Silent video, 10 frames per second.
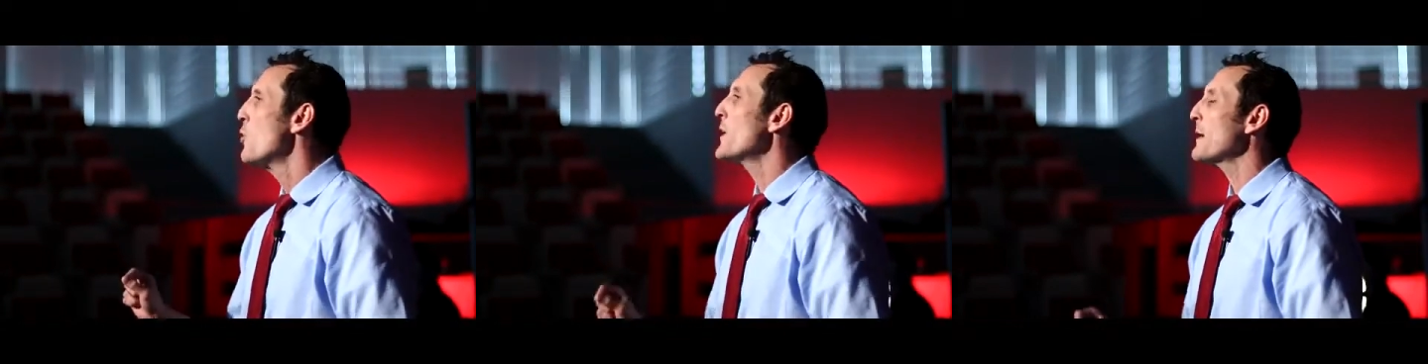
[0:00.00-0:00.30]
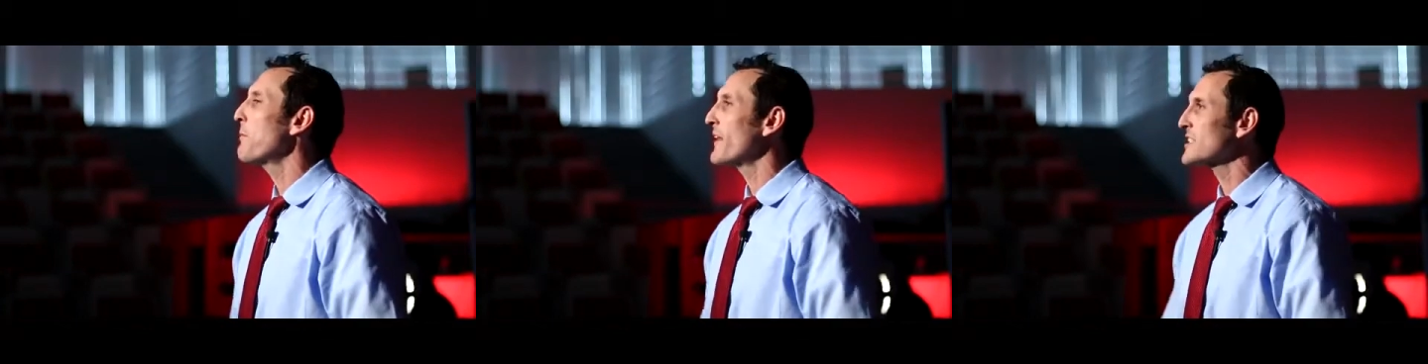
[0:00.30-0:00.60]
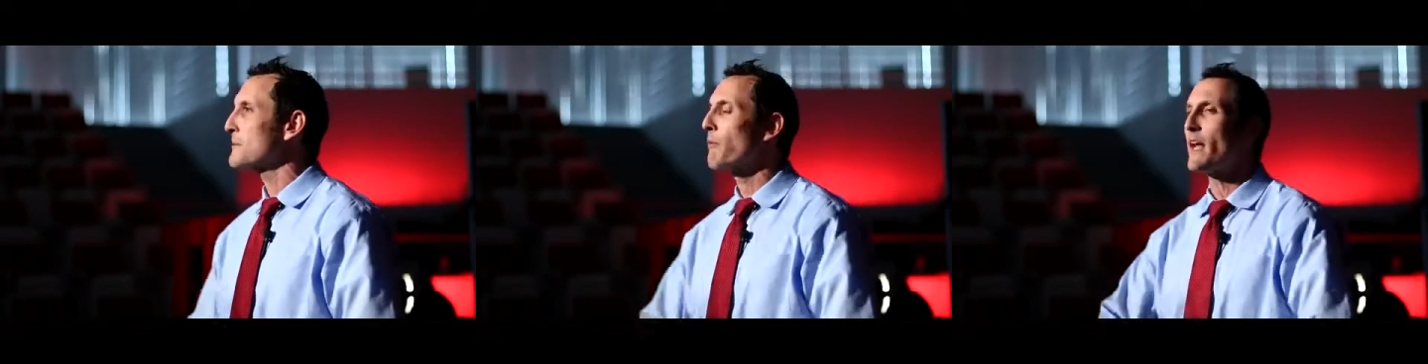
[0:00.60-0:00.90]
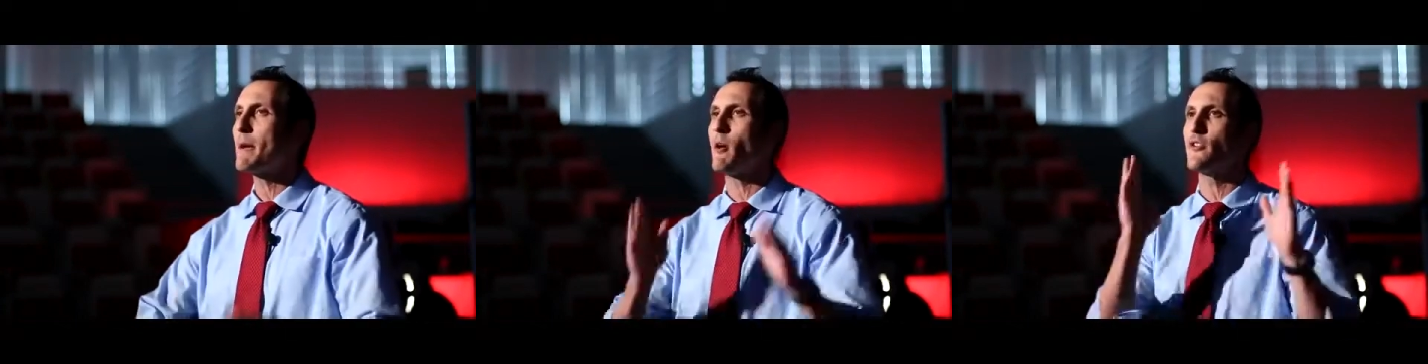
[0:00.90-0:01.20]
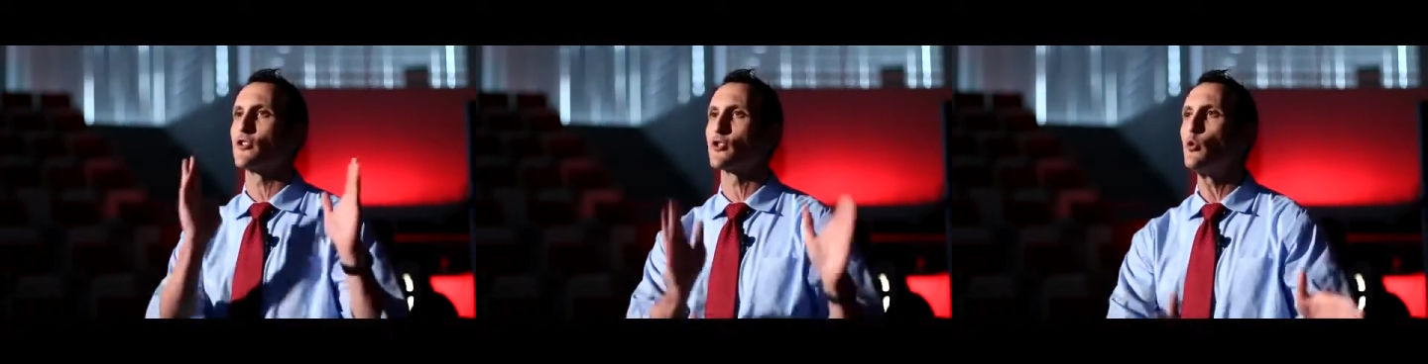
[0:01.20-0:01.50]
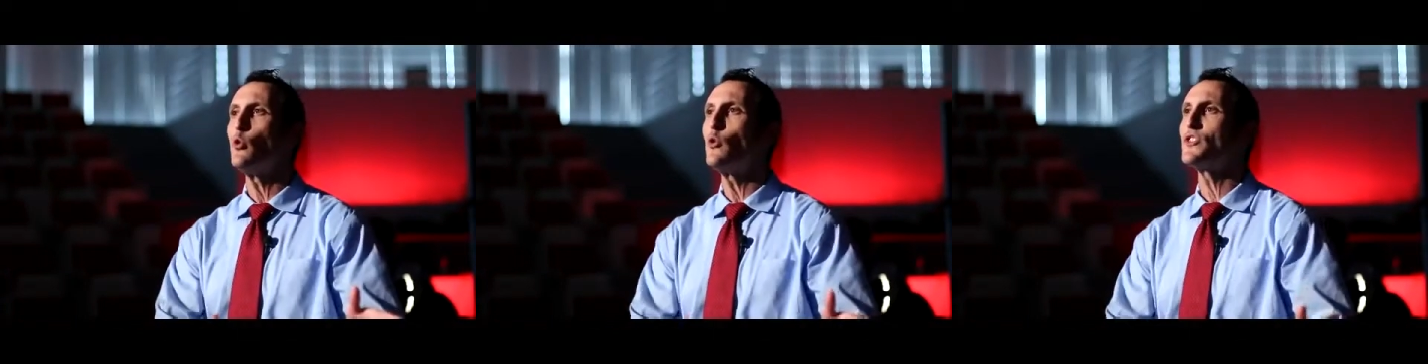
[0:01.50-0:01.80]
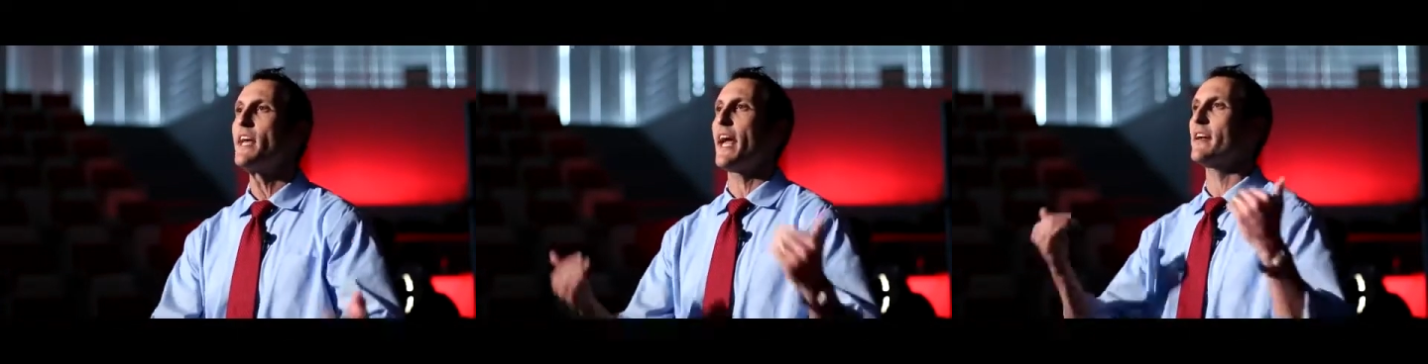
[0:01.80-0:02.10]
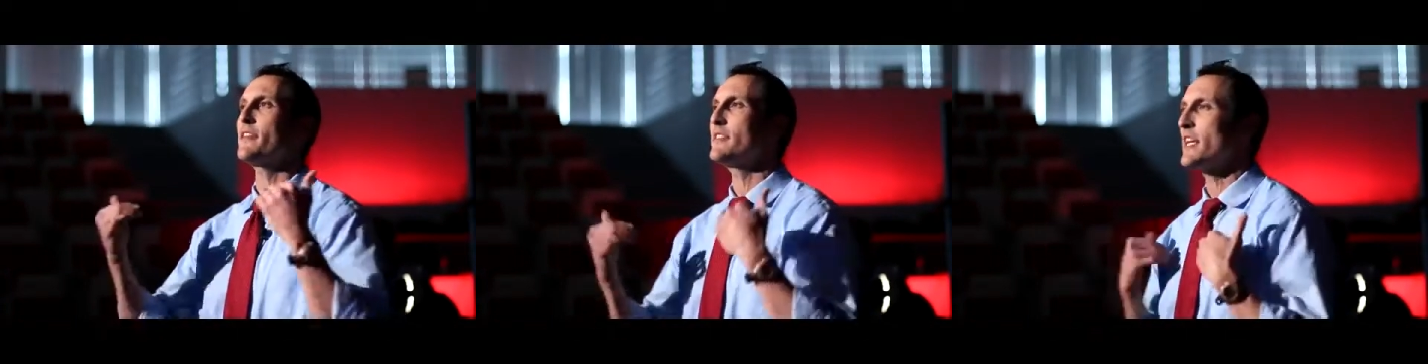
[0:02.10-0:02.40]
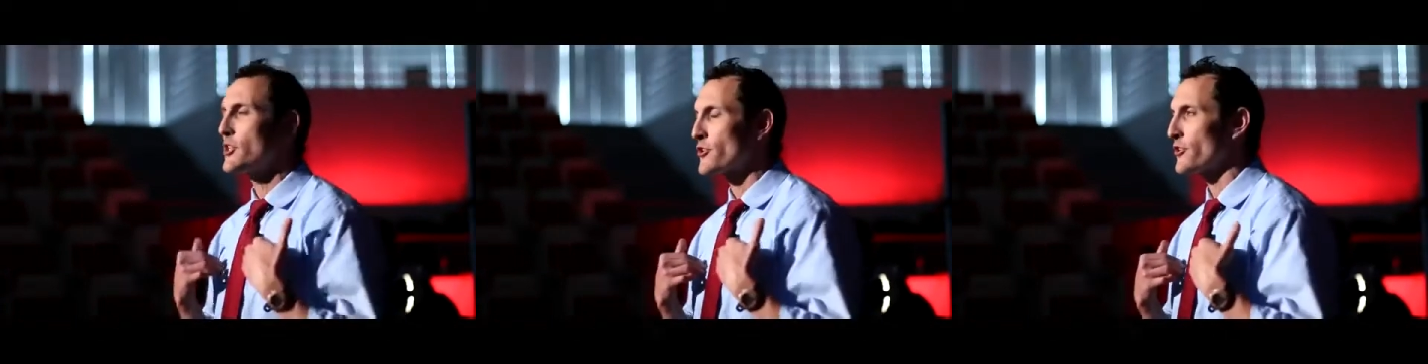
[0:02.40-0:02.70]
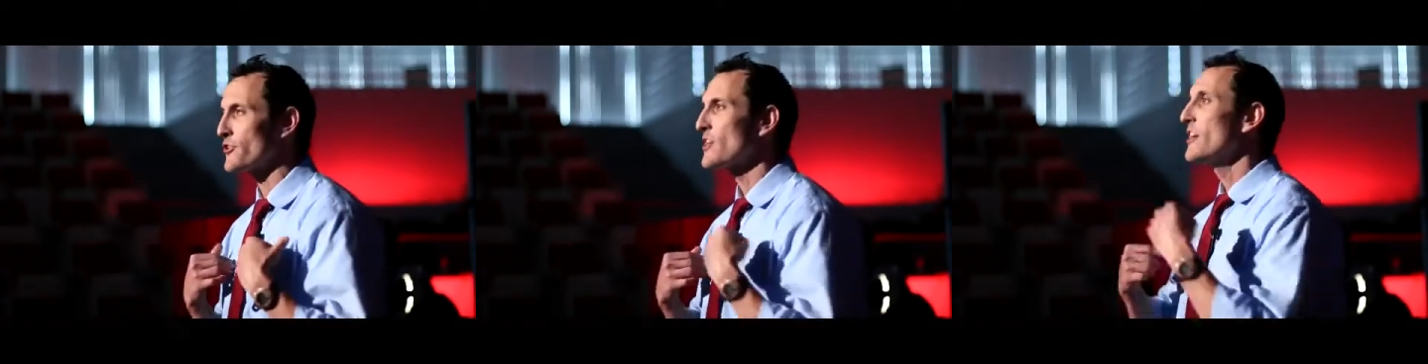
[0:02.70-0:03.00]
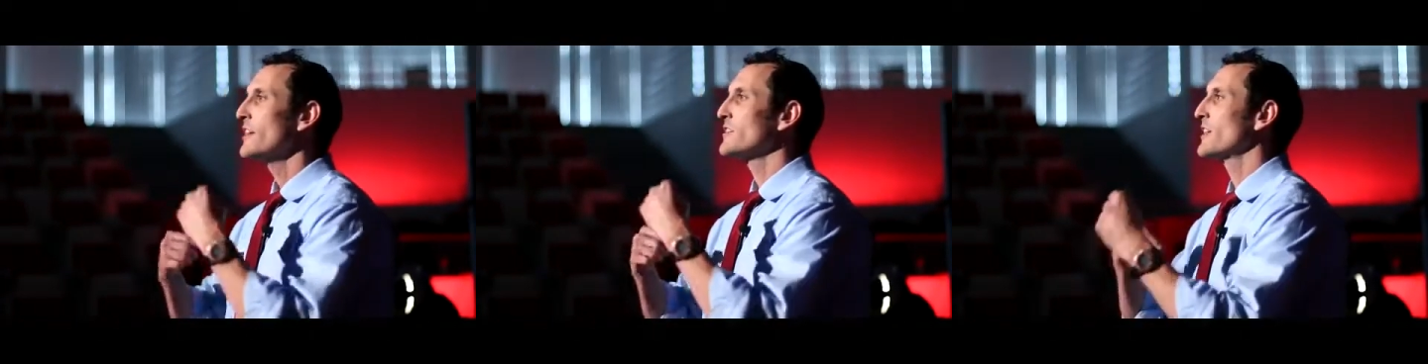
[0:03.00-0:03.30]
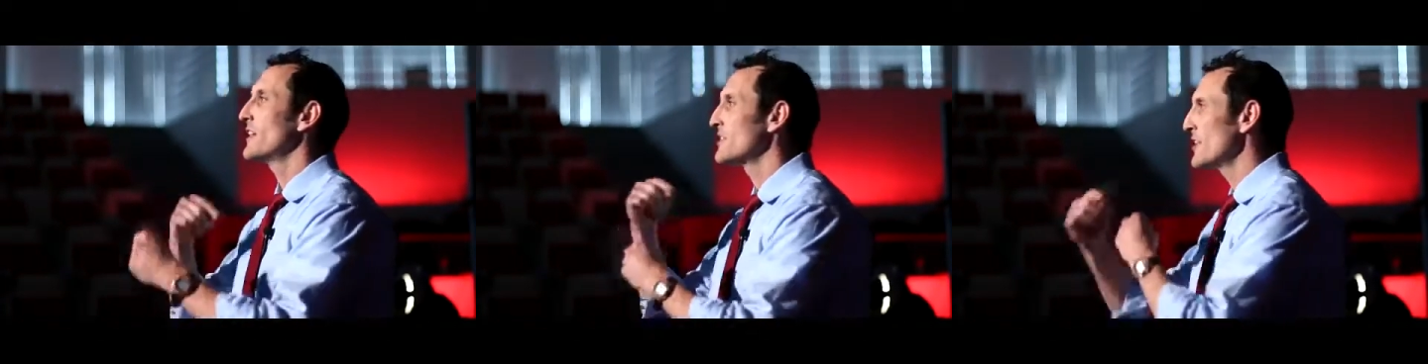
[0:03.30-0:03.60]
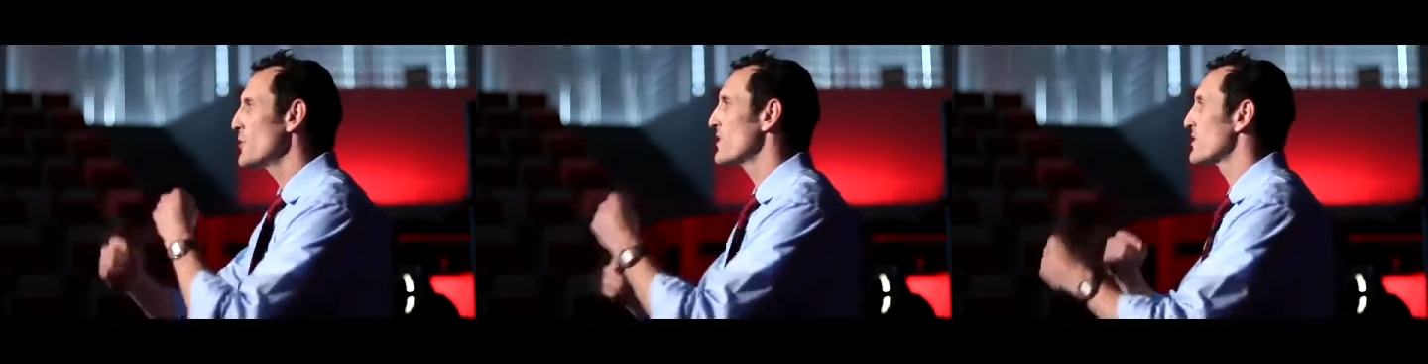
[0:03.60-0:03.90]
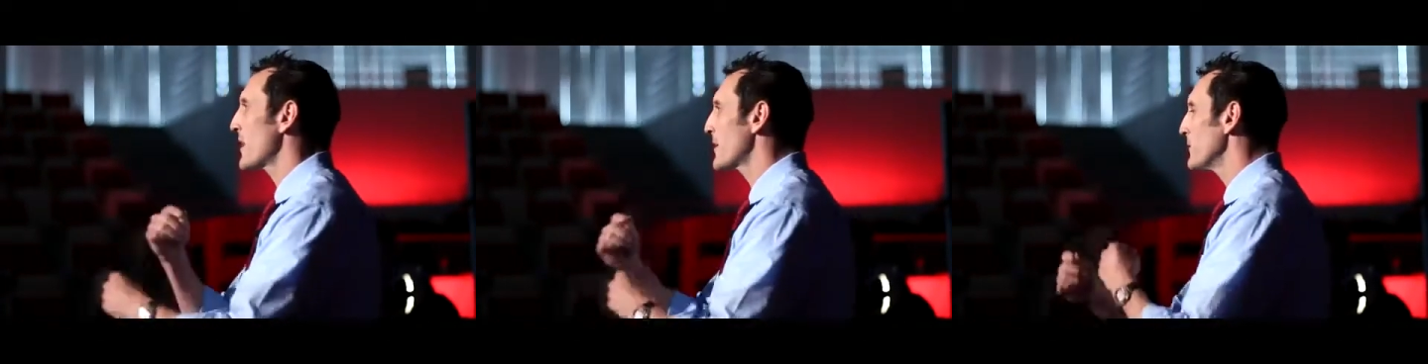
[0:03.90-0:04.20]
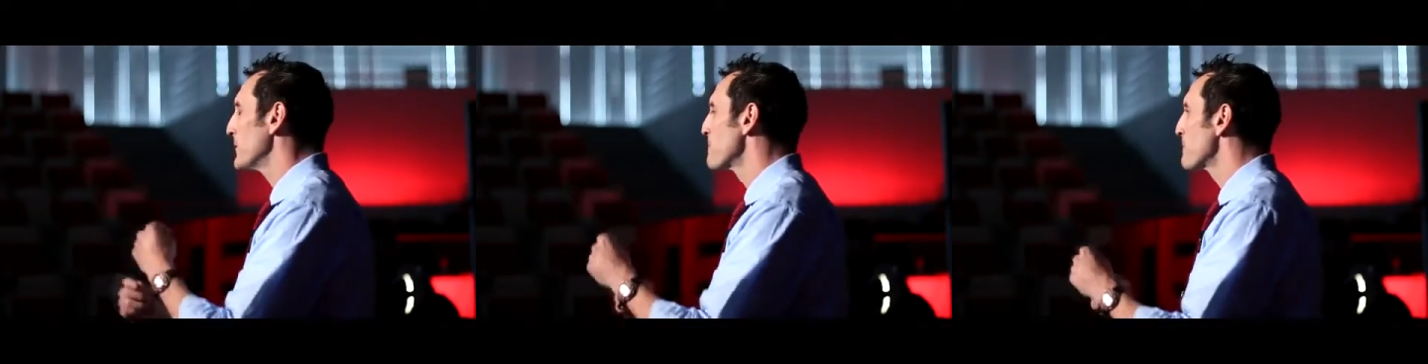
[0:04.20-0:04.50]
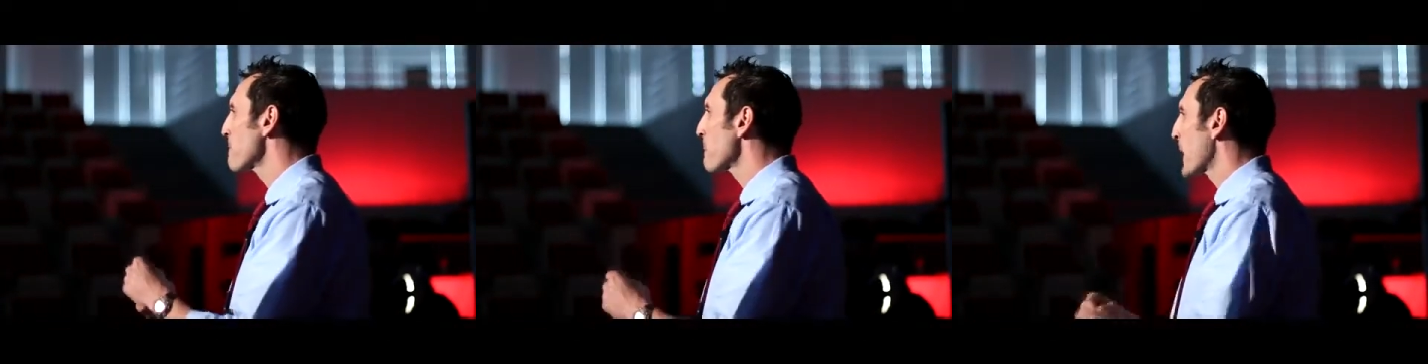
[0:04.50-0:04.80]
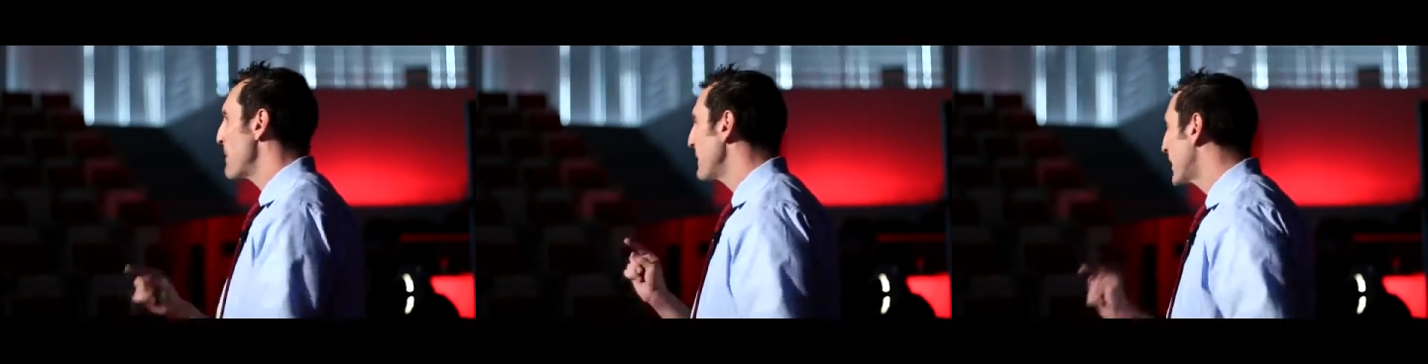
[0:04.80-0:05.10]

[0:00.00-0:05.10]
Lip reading: we can place the blame on the schools and on the teachers to continue the cycle. And